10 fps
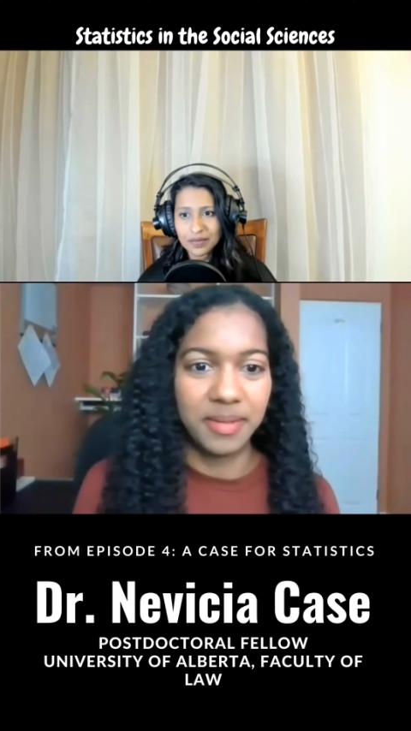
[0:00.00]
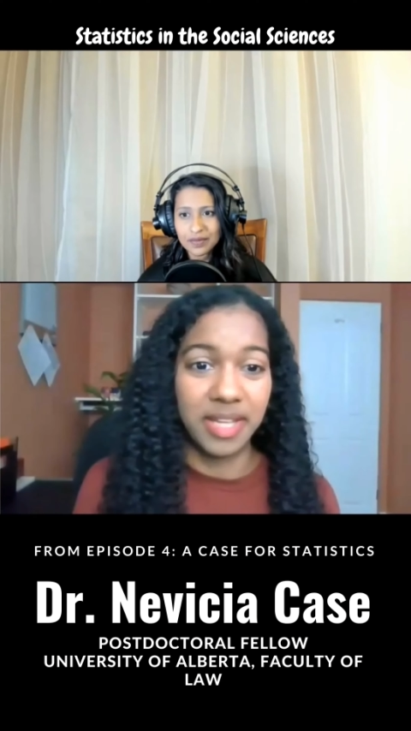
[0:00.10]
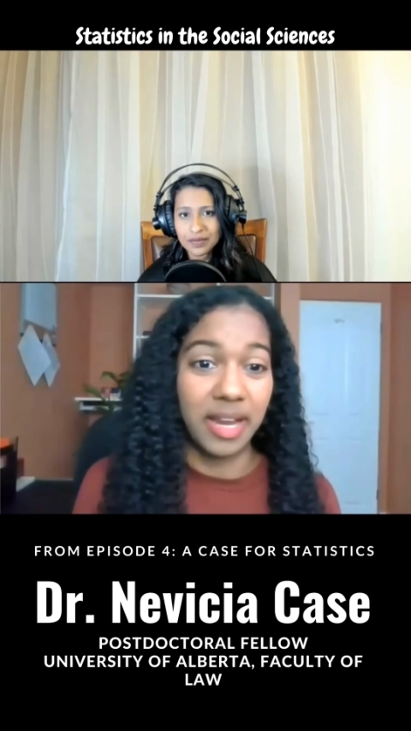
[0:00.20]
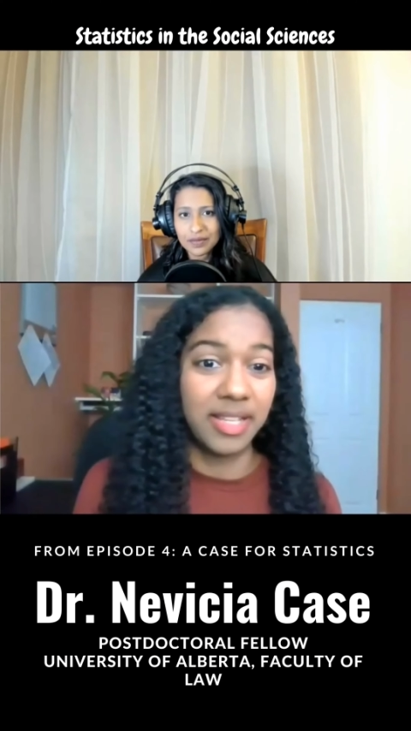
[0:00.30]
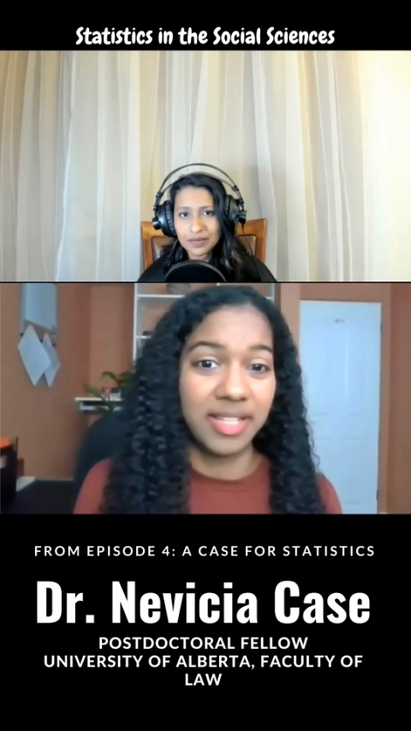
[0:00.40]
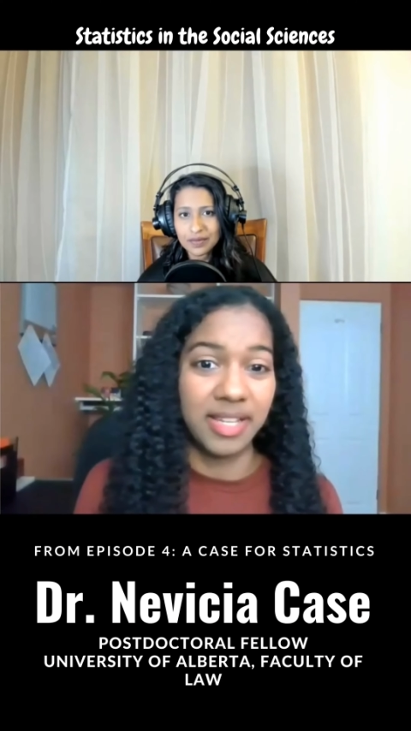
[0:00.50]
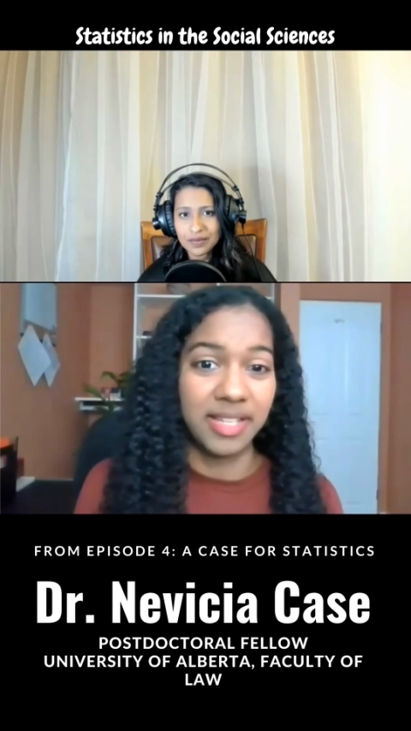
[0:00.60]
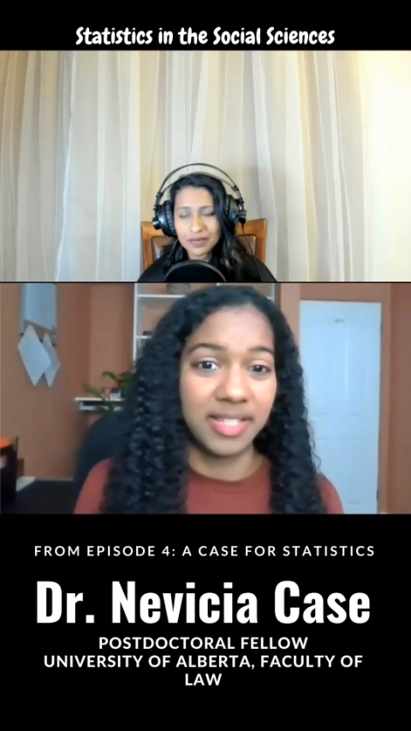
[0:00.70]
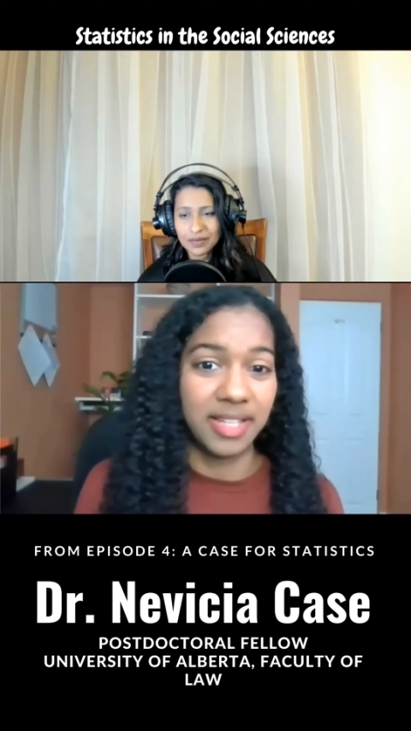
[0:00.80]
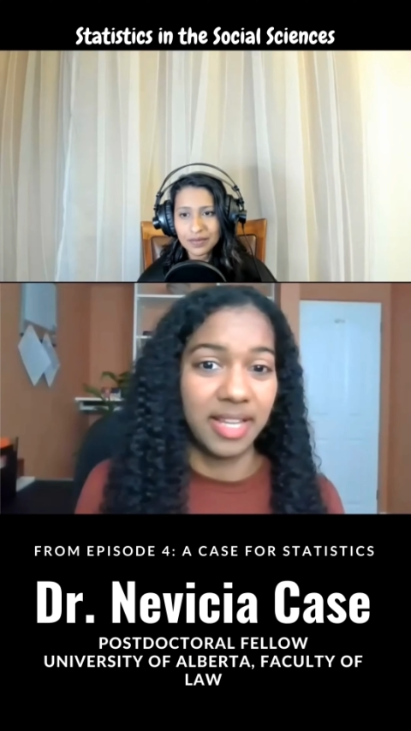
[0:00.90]

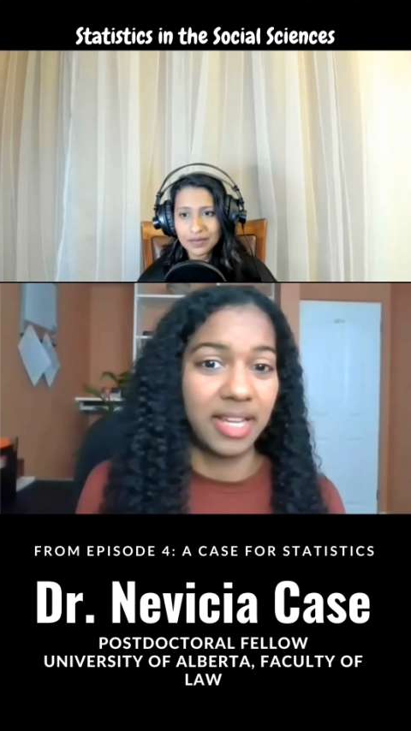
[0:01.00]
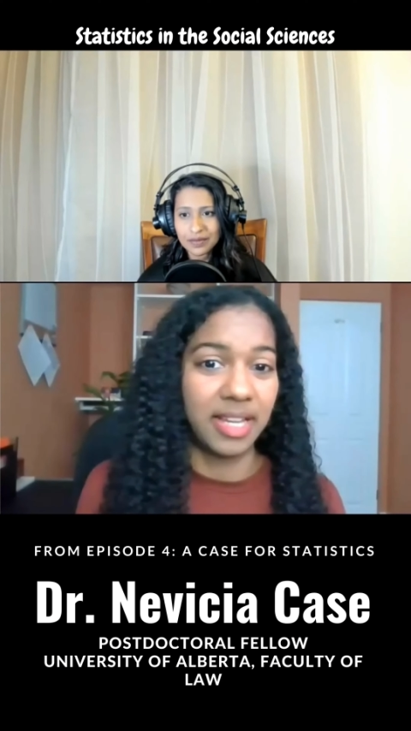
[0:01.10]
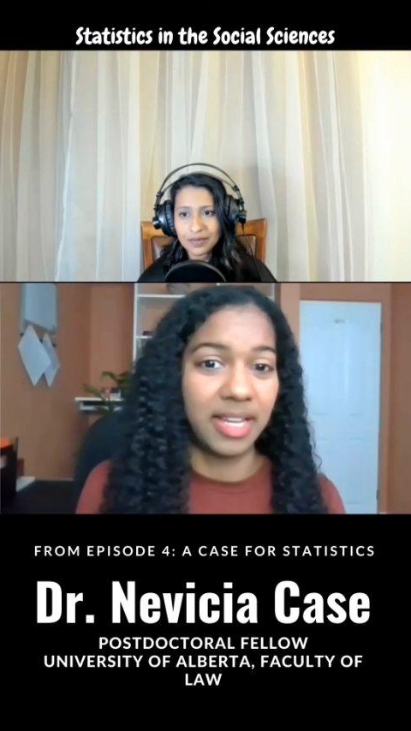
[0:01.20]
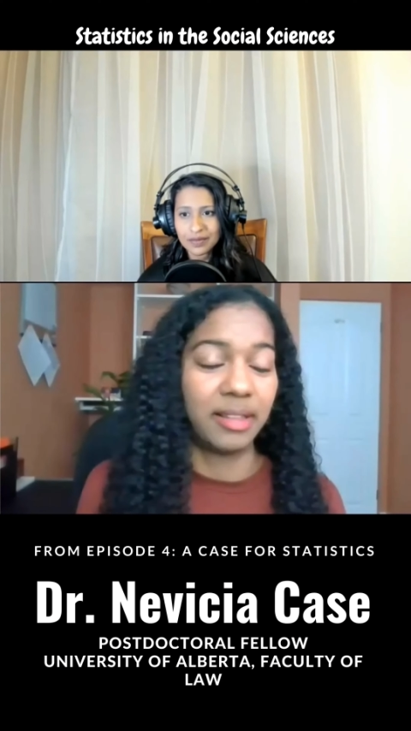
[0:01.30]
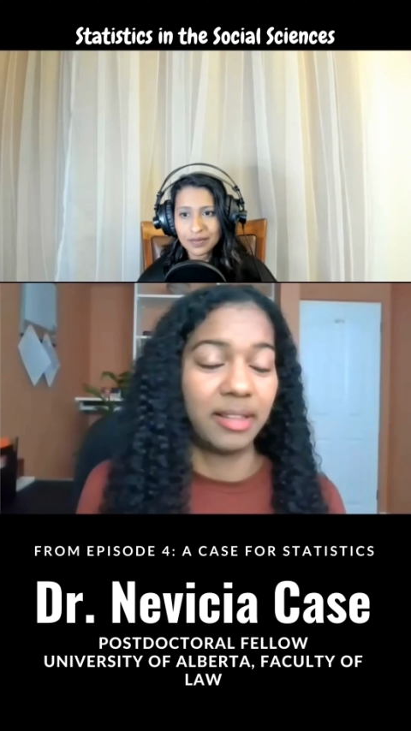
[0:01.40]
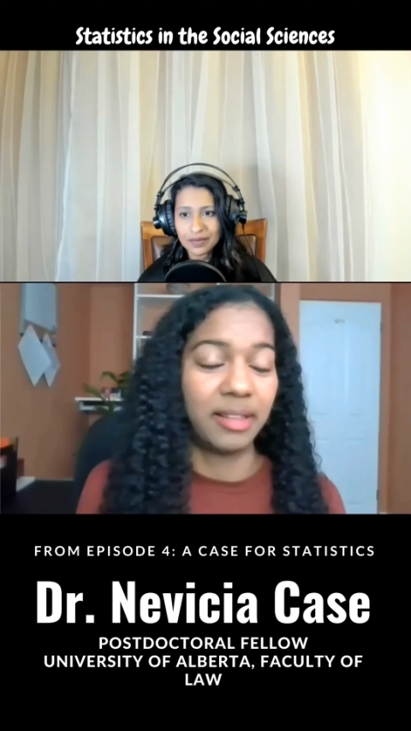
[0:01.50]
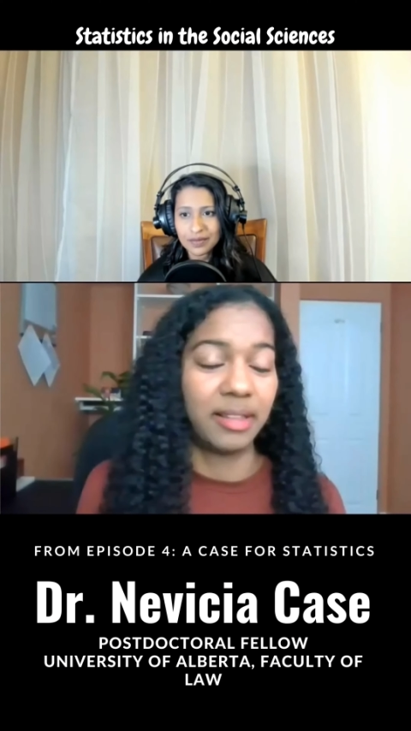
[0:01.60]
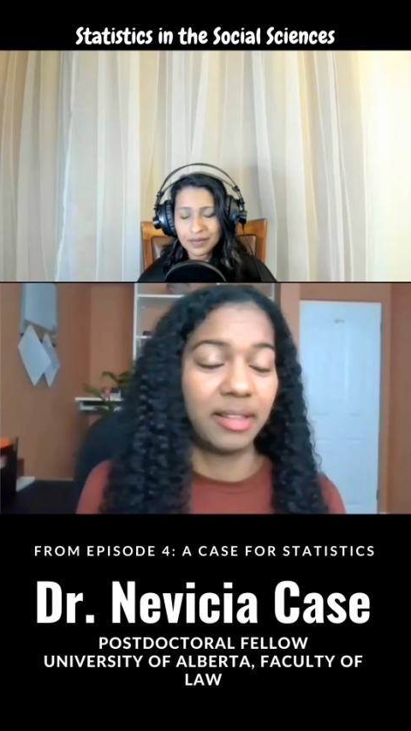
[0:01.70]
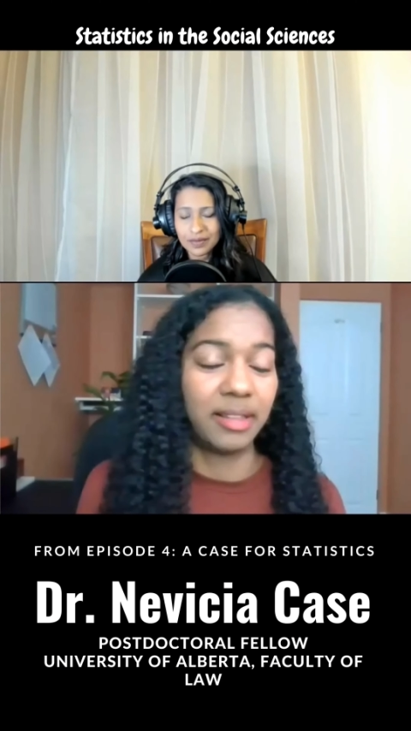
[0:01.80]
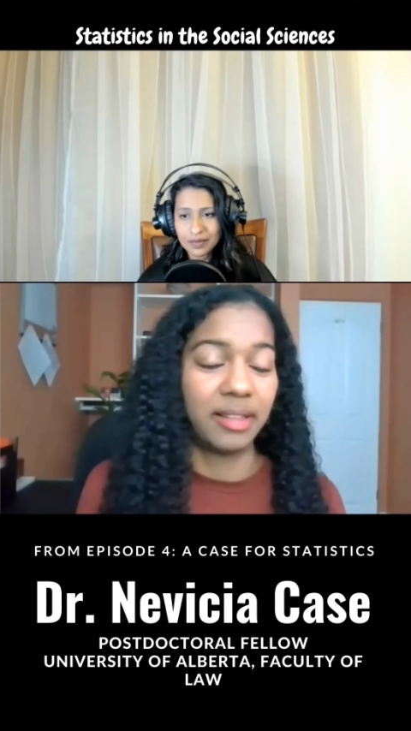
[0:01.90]
sciences like
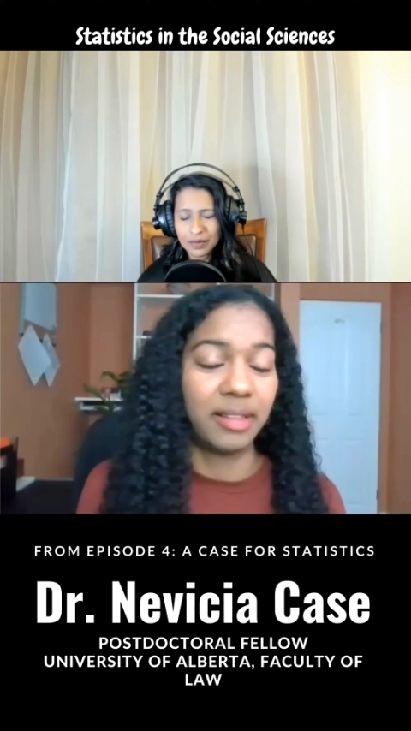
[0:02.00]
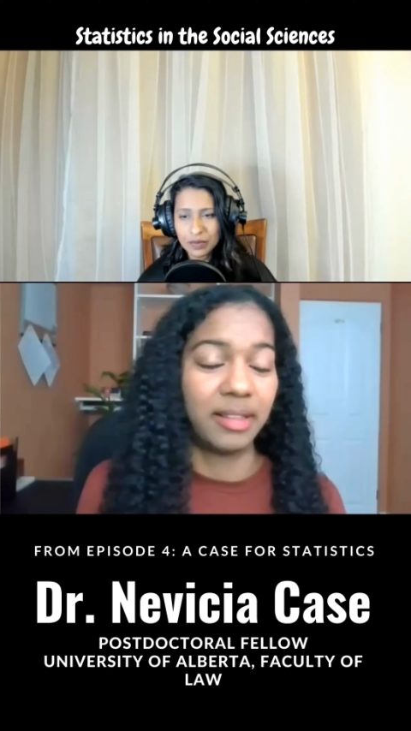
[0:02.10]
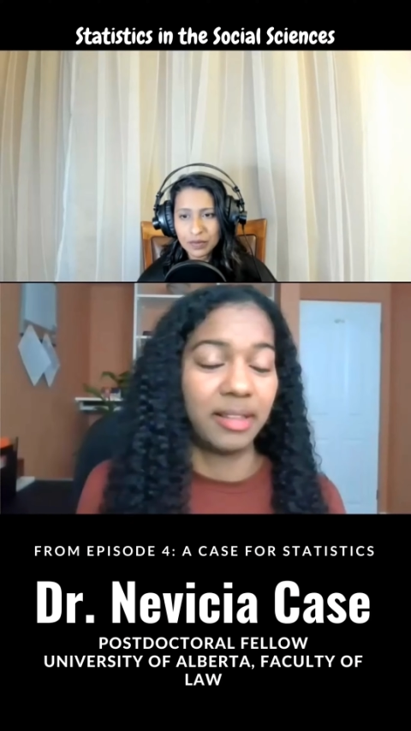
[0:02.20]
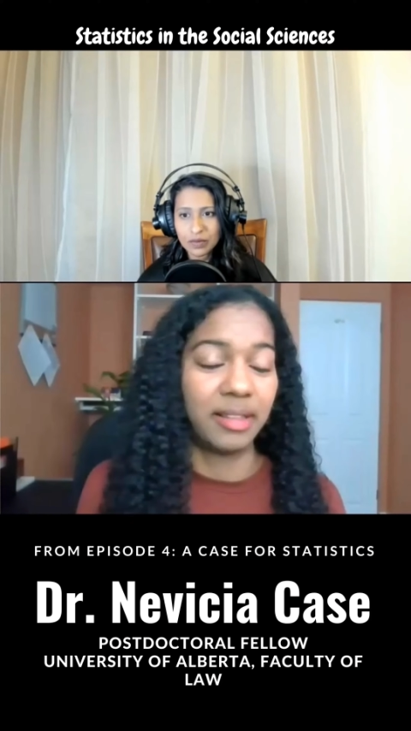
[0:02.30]
lab work or